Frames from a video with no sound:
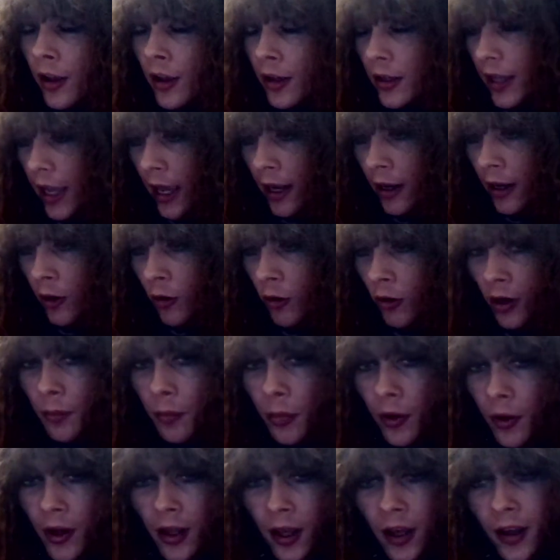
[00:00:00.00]
category,
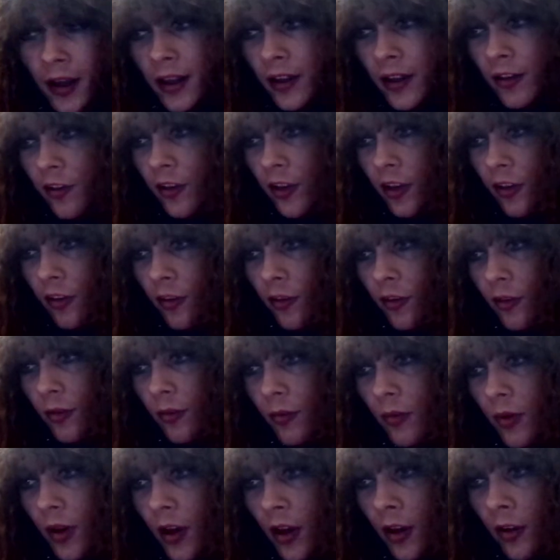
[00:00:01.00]
but it's
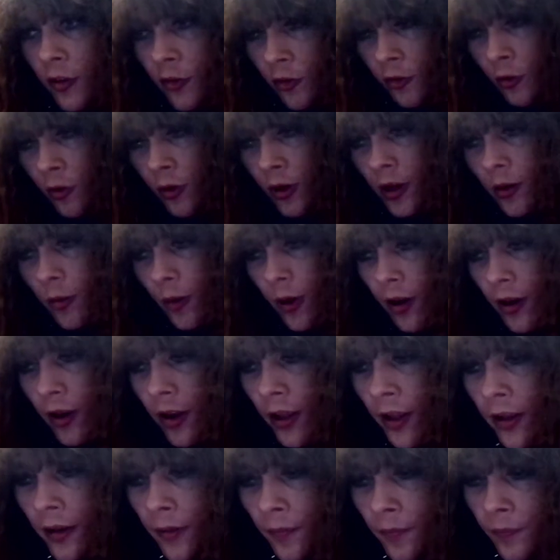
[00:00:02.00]
a story
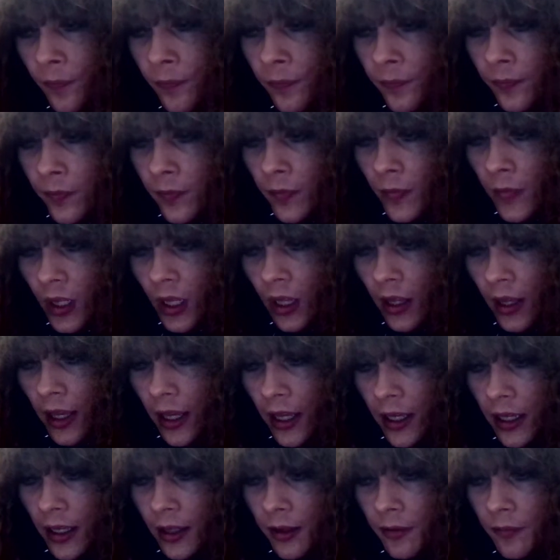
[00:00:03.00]
wherein
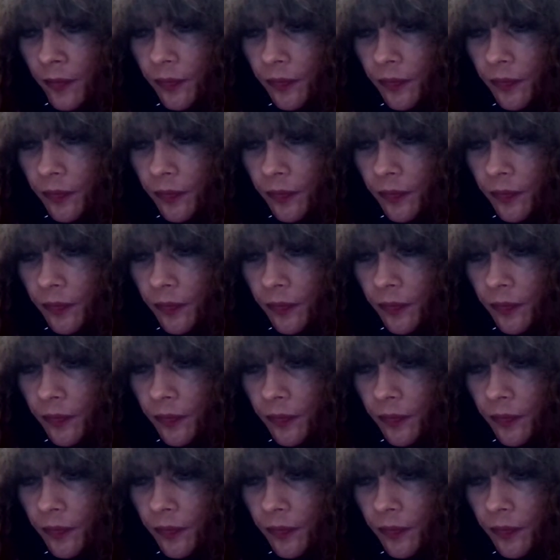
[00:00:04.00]
a